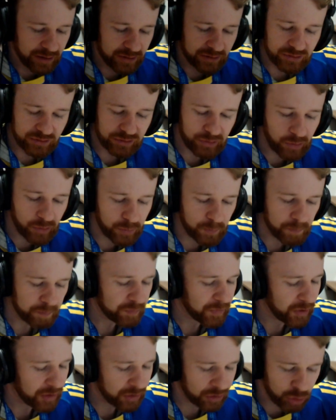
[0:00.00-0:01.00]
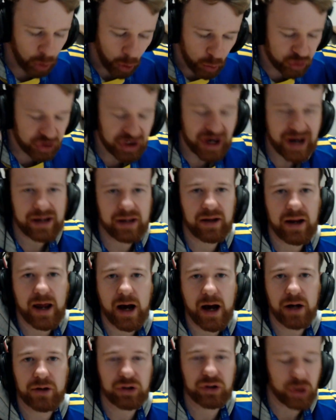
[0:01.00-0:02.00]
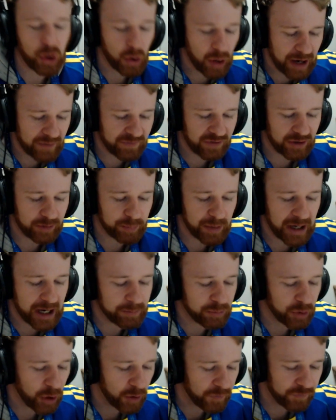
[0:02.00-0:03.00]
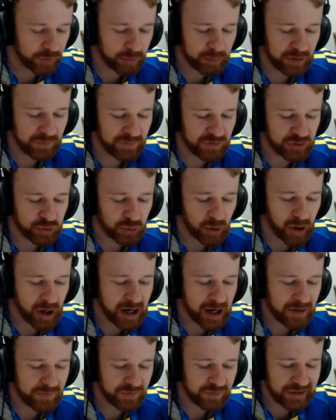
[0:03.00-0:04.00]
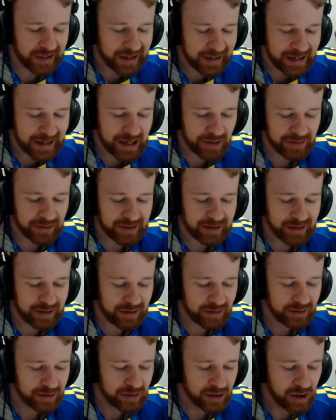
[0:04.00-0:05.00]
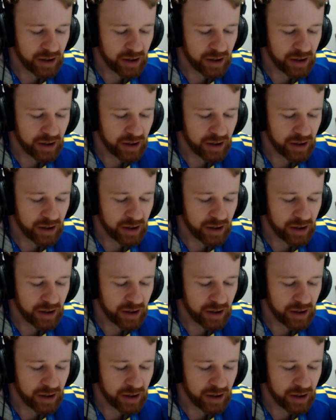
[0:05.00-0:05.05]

So go check it out. Go have a kebab. Go for a bit of a drive. Get out there.